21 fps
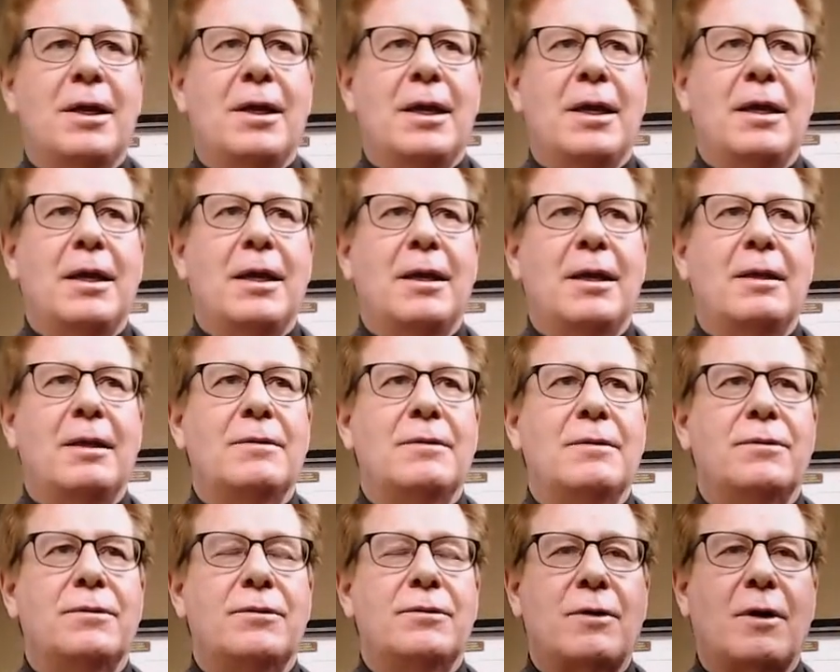
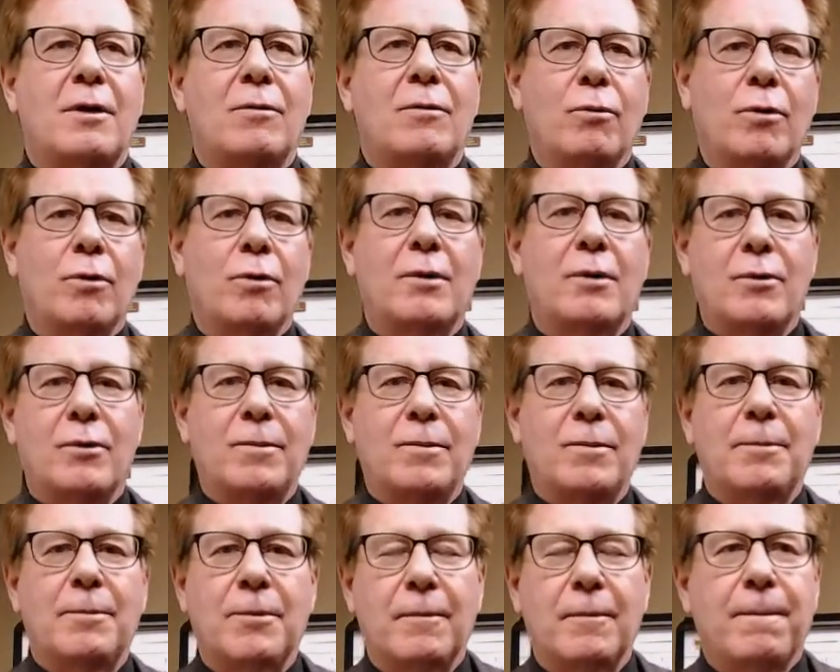and start working with
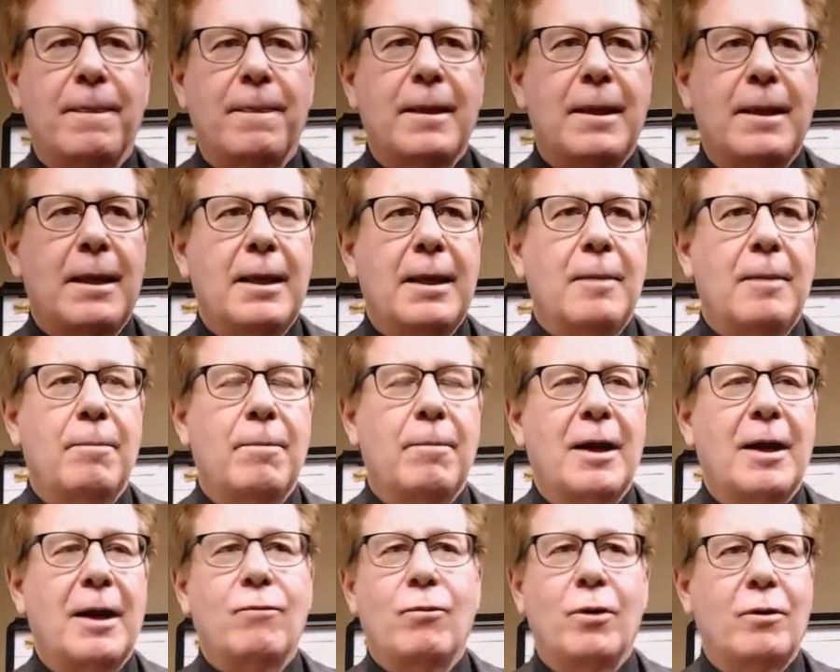people. But
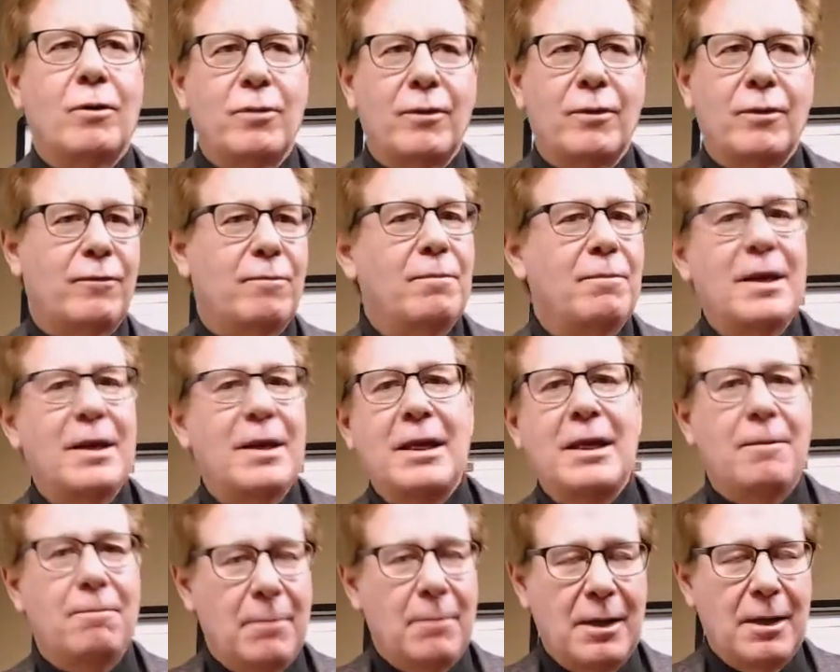I've worked with
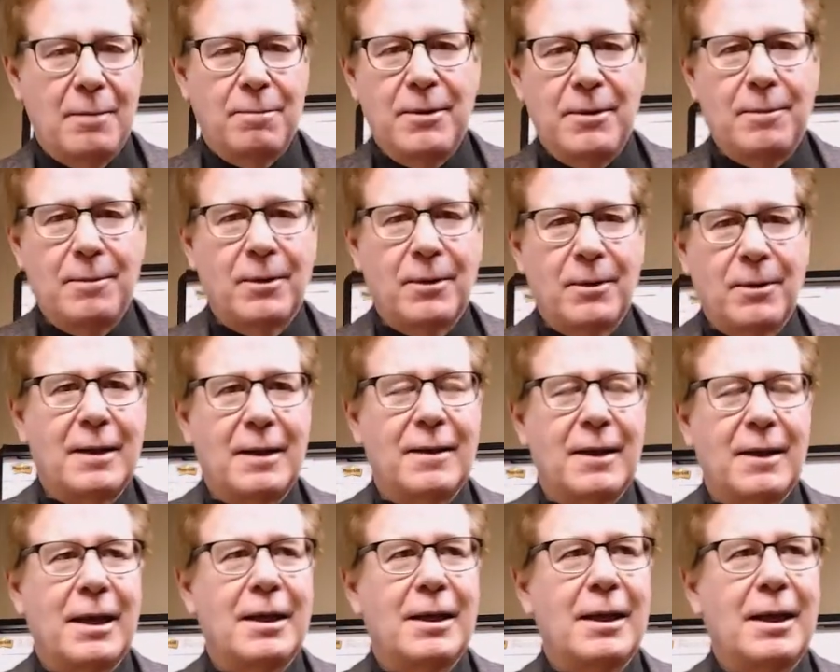many, many people like
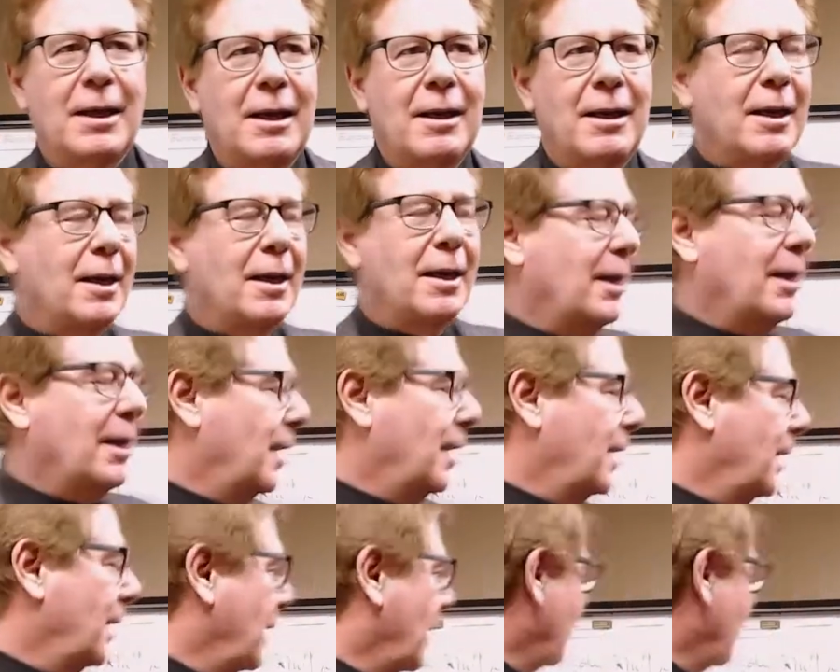that. And I